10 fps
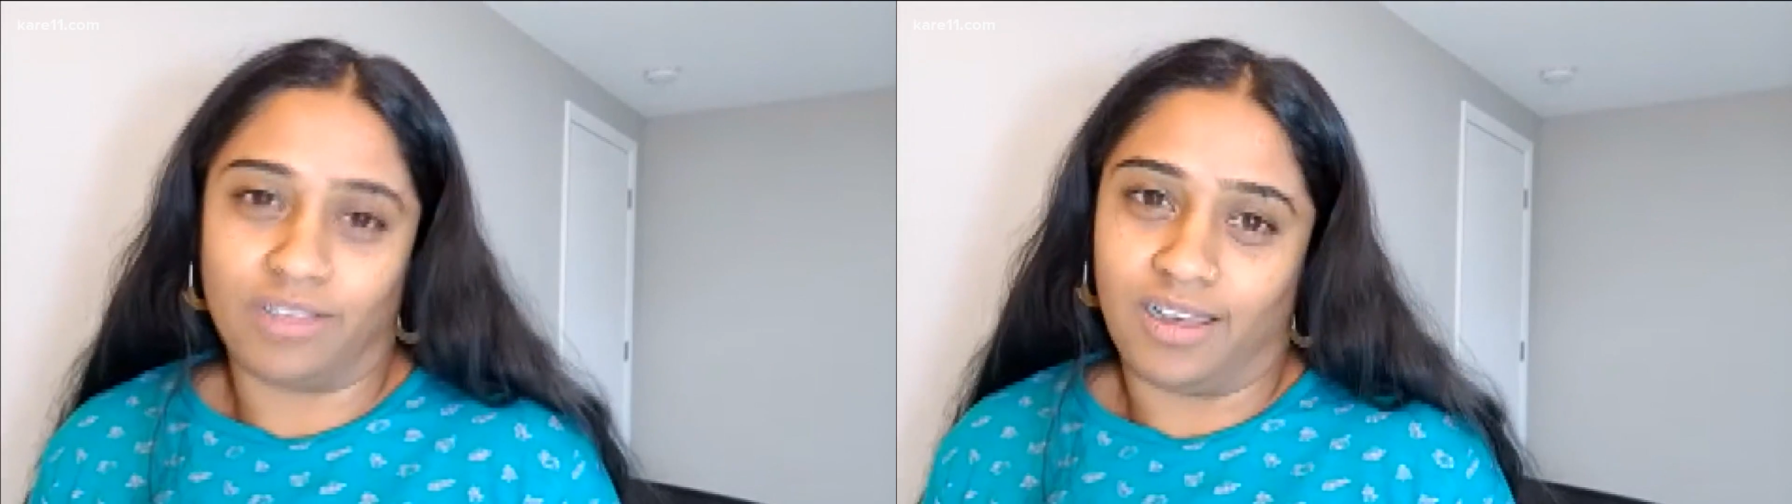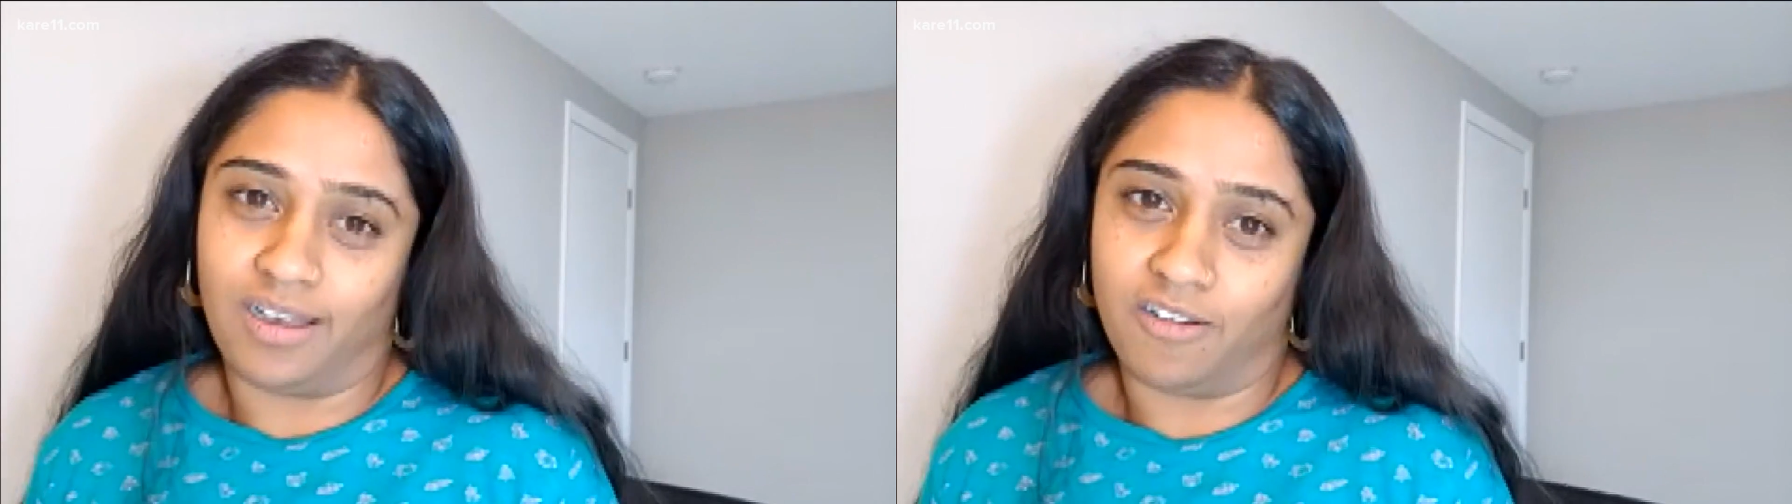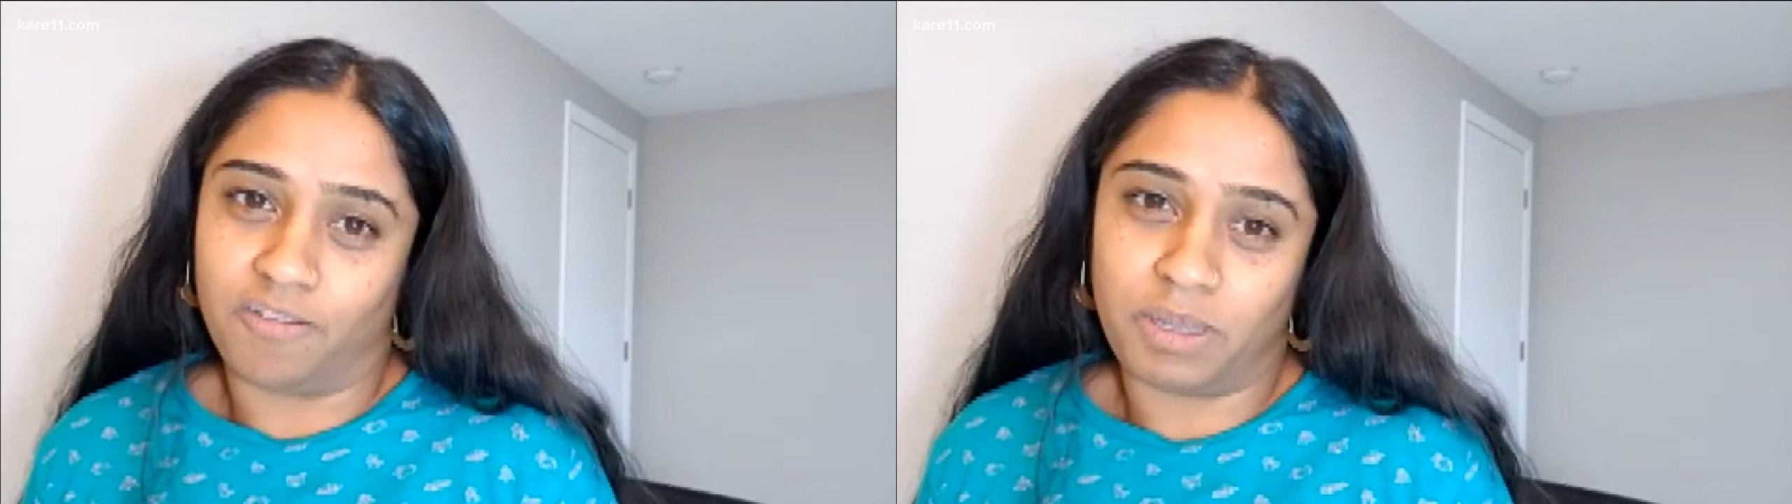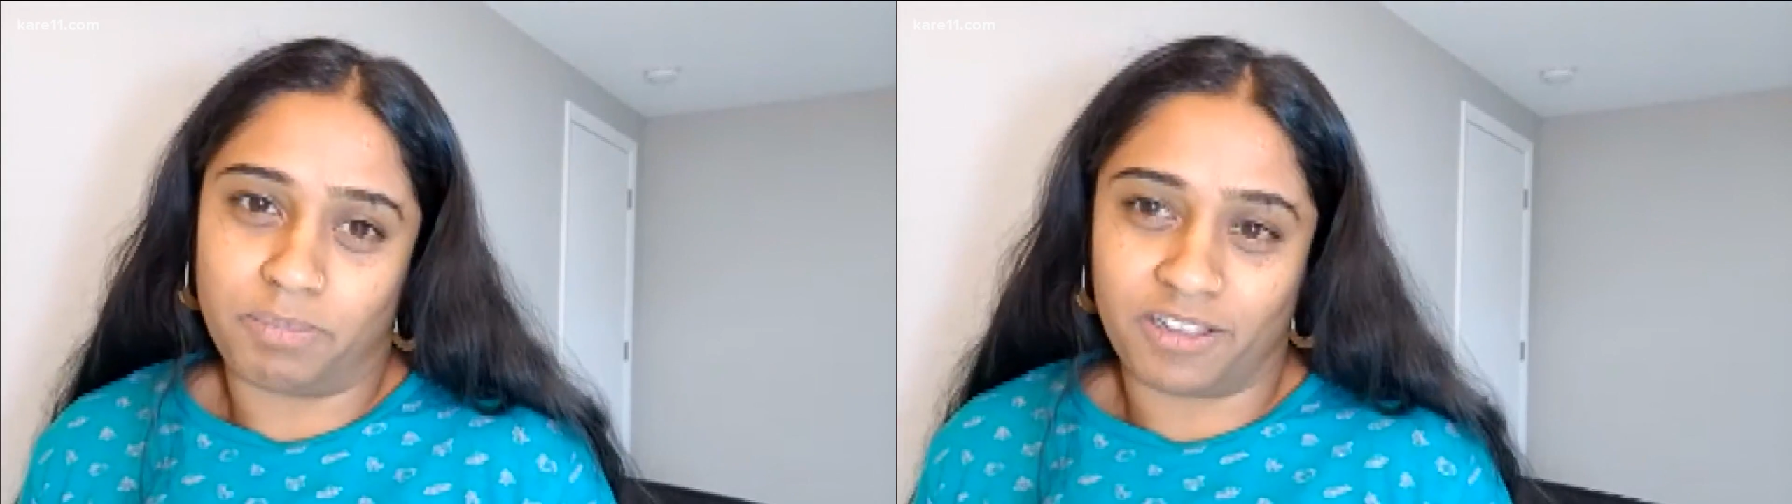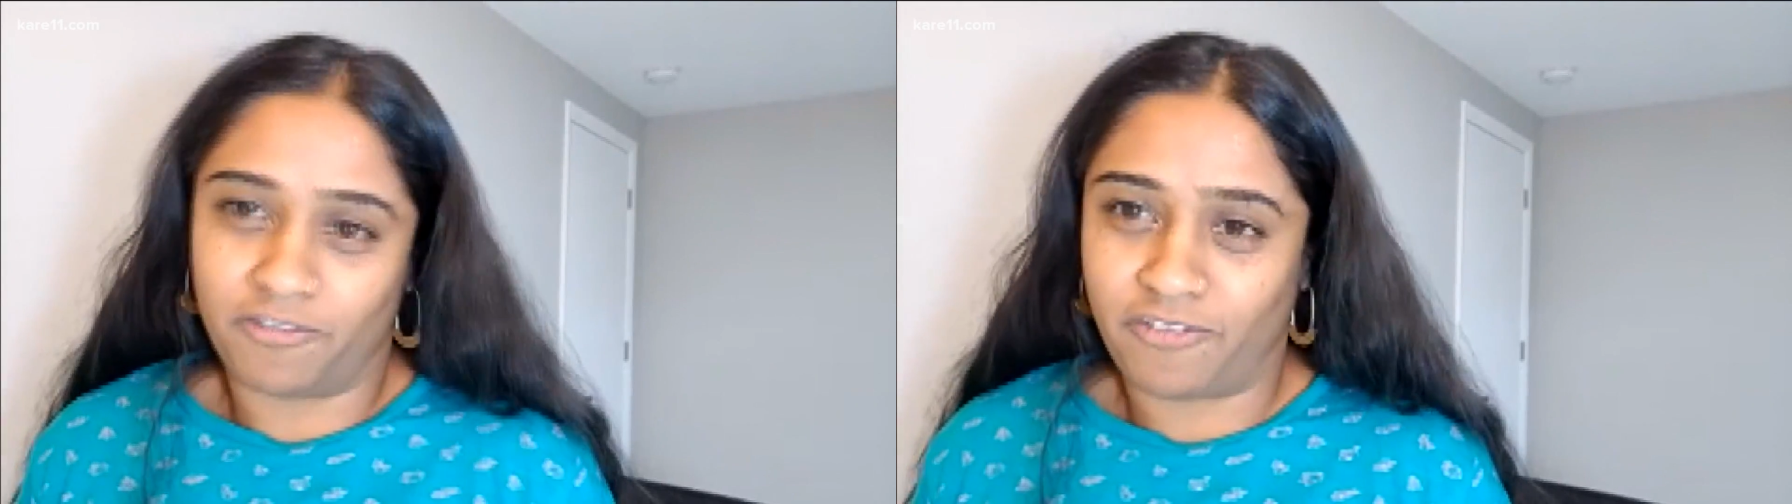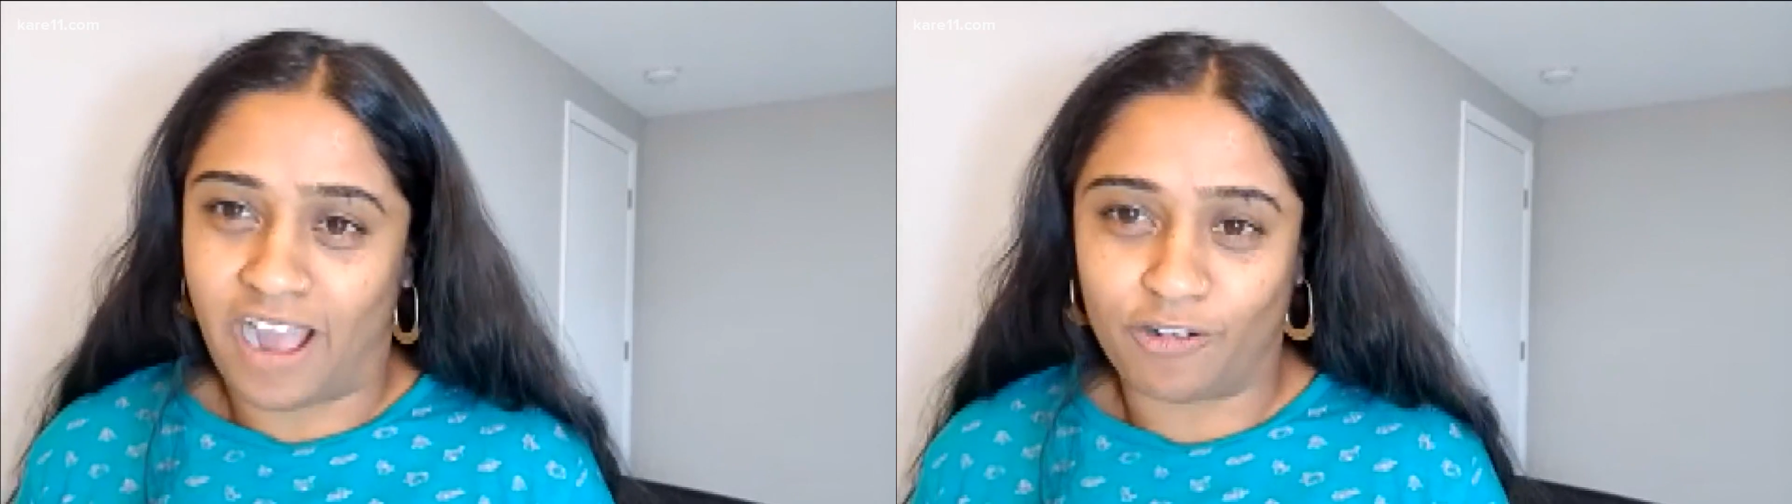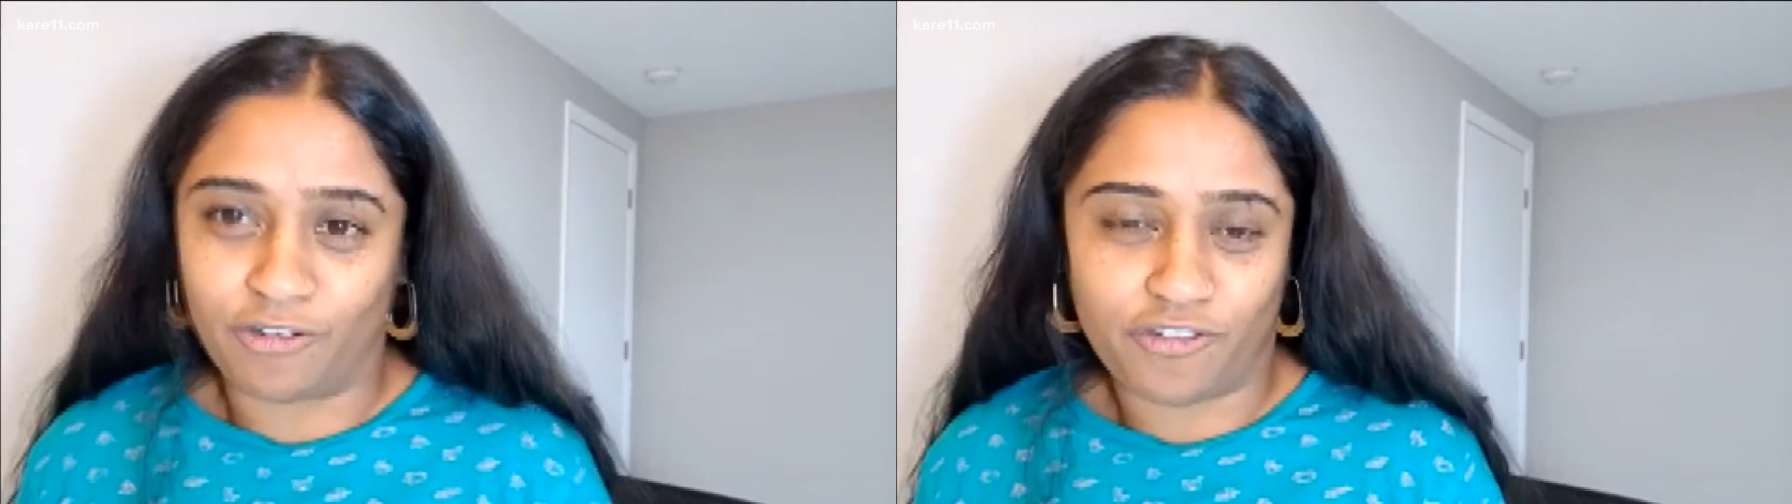love, people have found